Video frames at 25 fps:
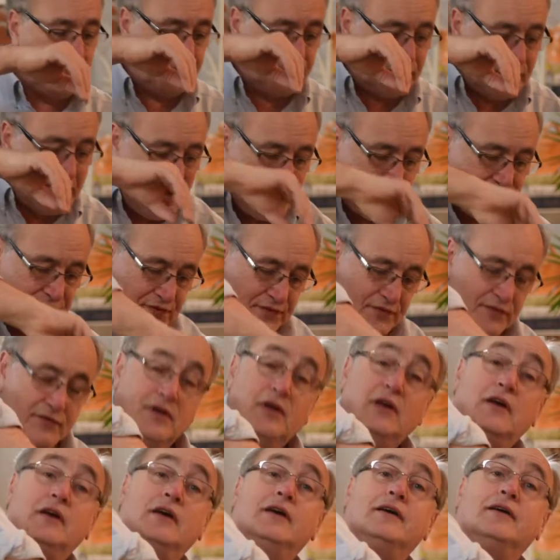Yes,
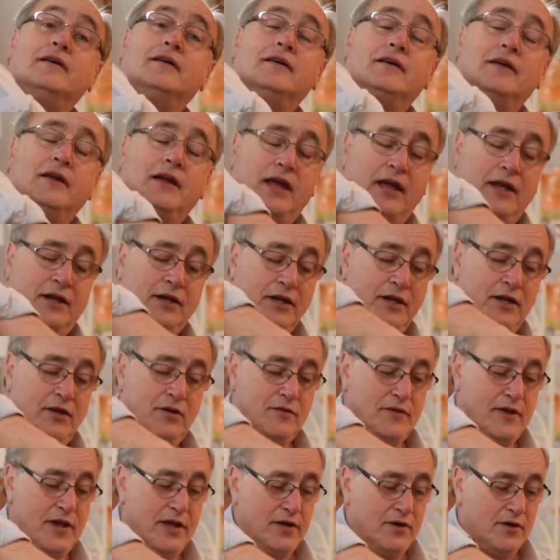and
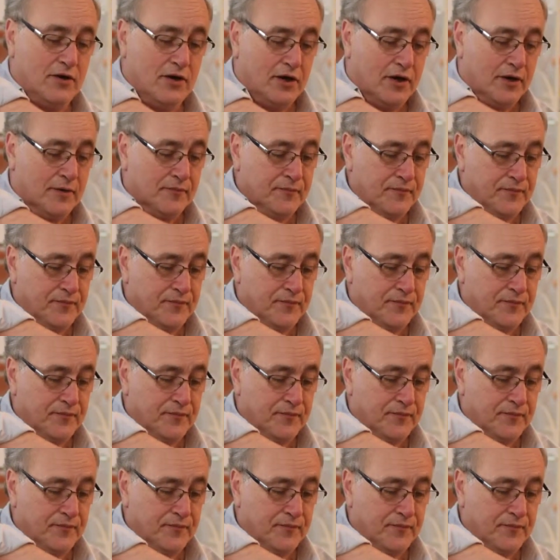here they are.